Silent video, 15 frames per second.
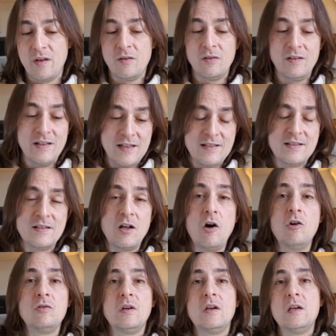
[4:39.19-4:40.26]
And on this
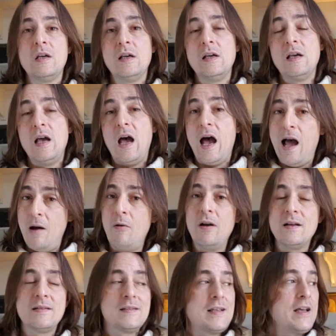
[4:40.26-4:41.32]
note, I
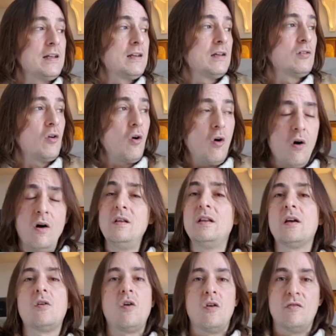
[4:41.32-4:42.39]
want to say that all
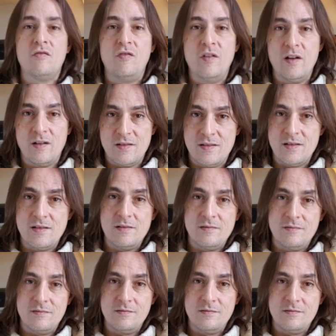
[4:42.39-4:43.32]
the conflicts